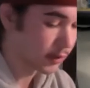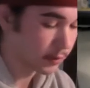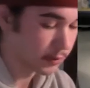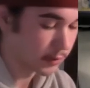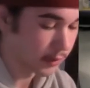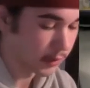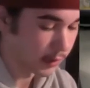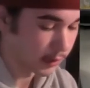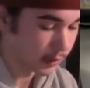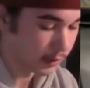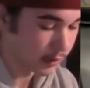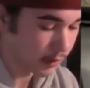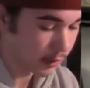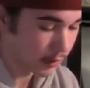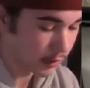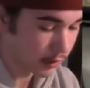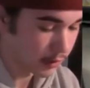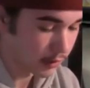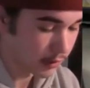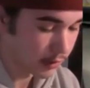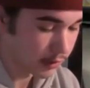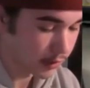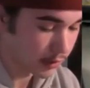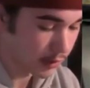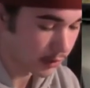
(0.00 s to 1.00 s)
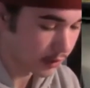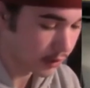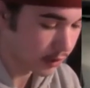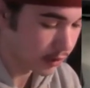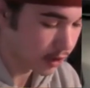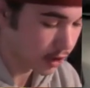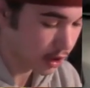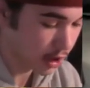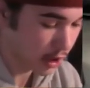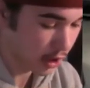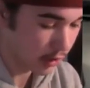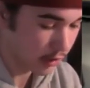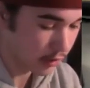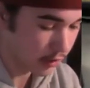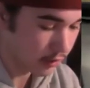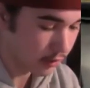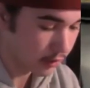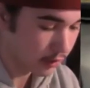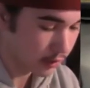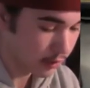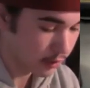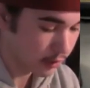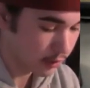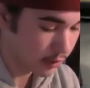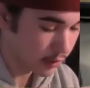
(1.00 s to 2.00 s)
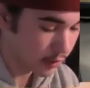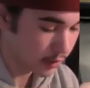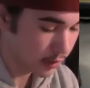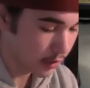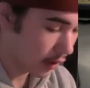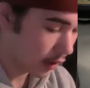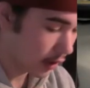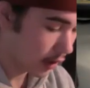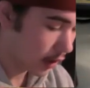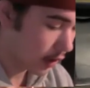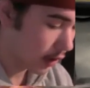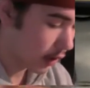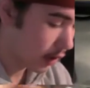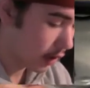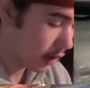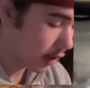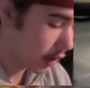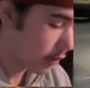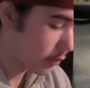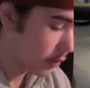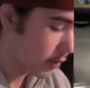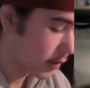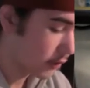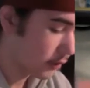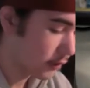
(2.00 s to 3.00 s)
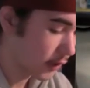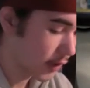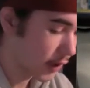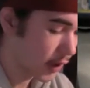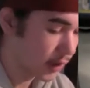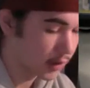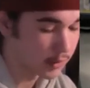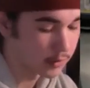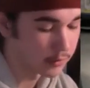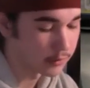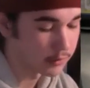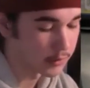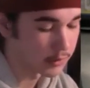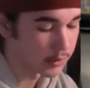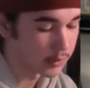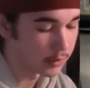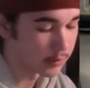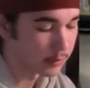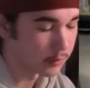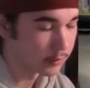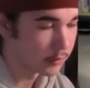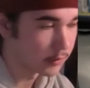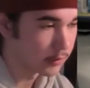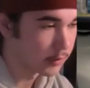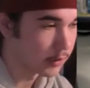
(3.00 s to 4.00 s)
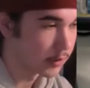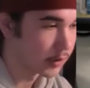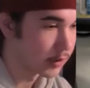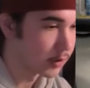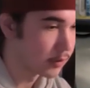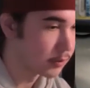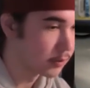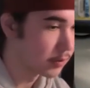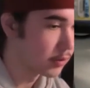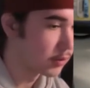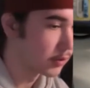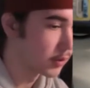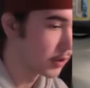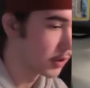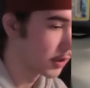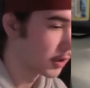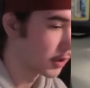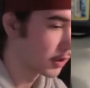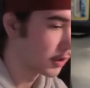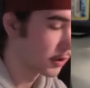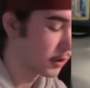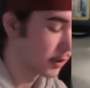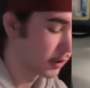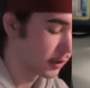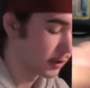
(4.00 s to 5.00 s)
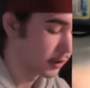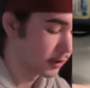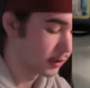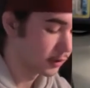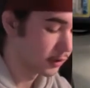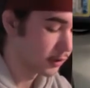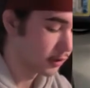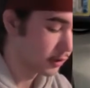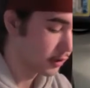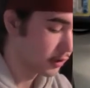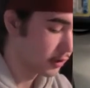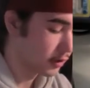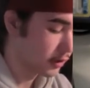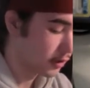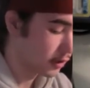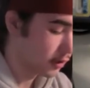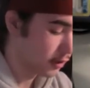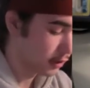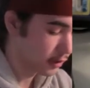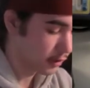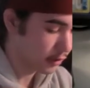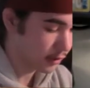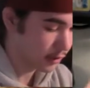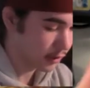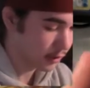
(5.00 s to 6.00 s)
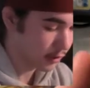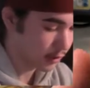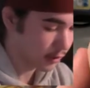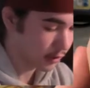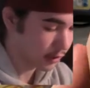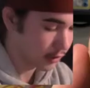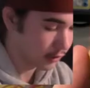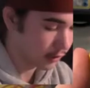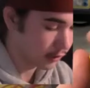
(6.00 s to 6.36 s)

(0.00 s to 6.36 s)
opening cards on this channel, I'll be fine if we don't, you know, pull anything uh,